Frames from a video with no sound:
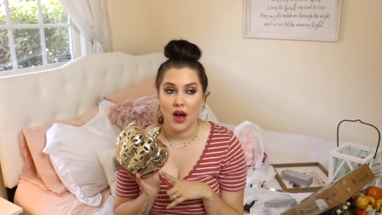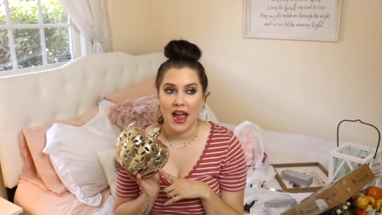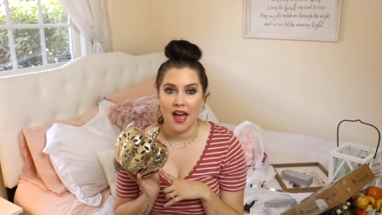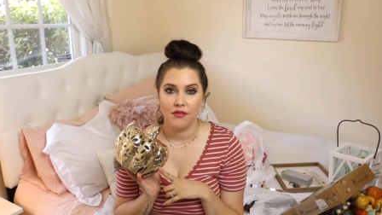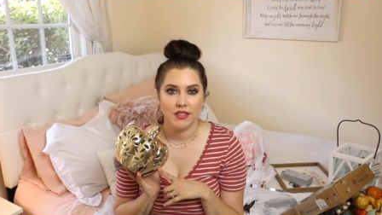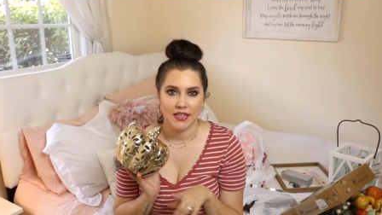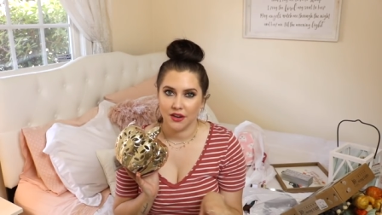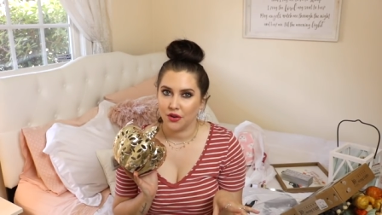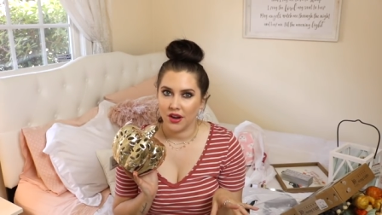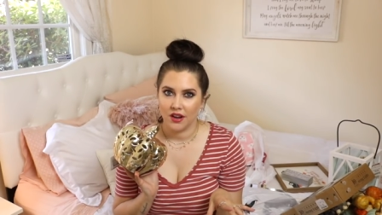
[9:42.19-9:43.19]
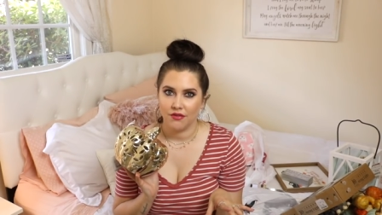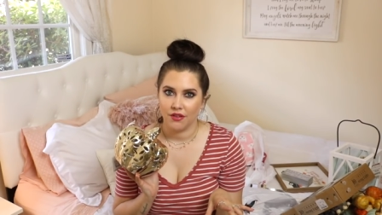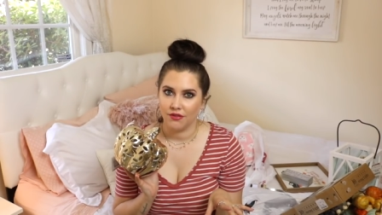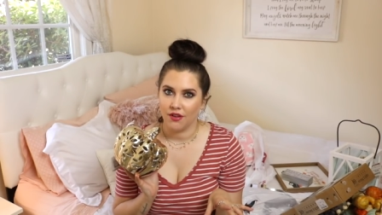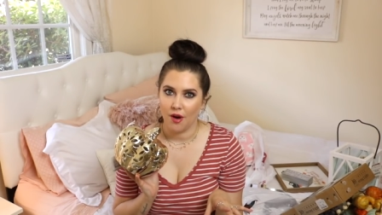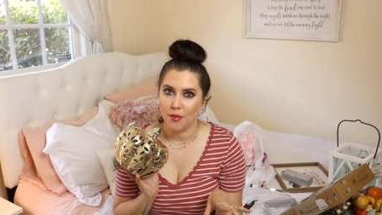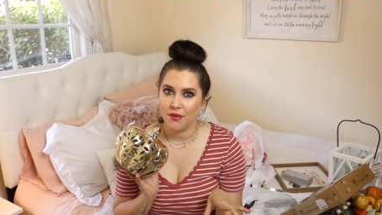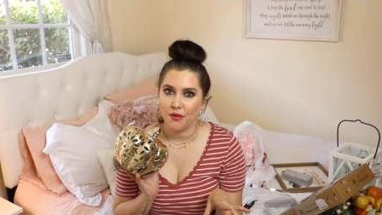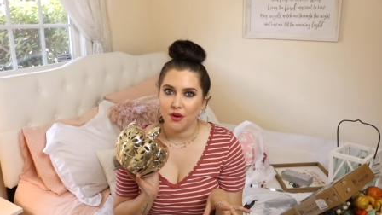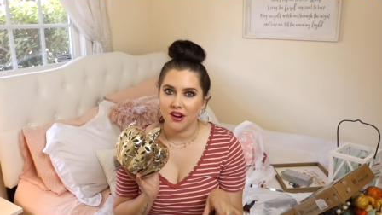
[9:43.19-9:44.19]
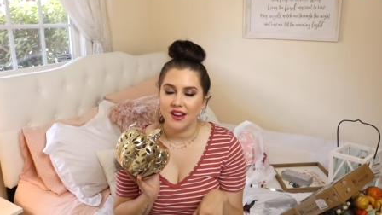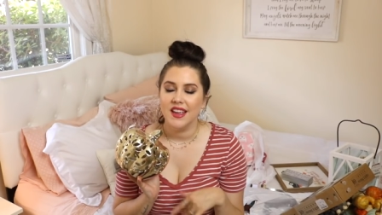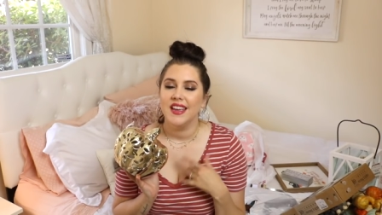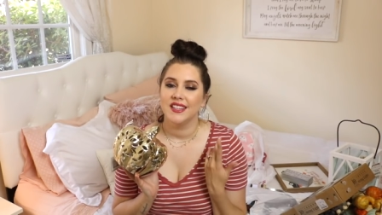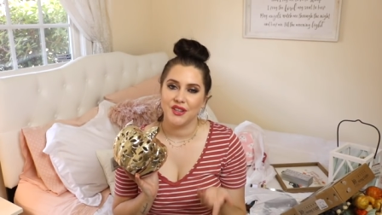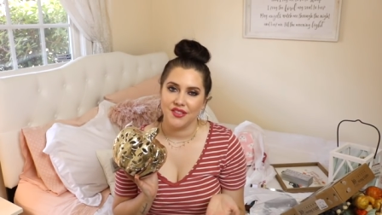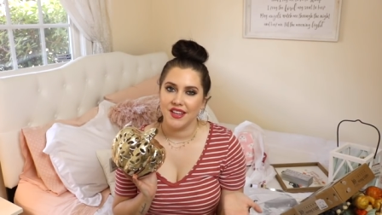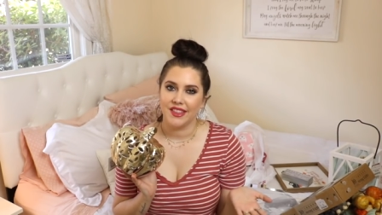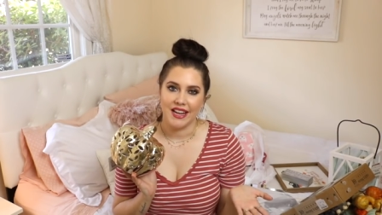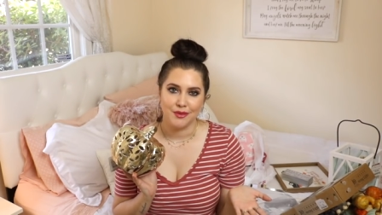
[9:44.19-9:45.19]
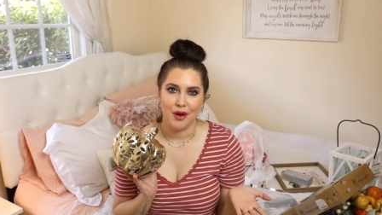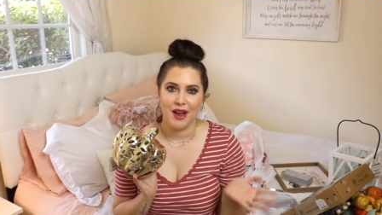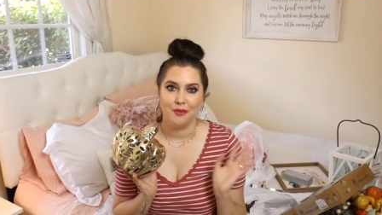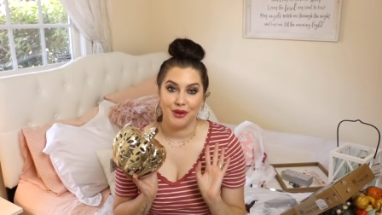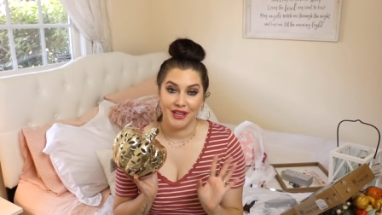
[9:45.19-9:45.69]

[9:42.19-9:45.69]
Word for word: I haven't decorated for fall before so I think that's why I'm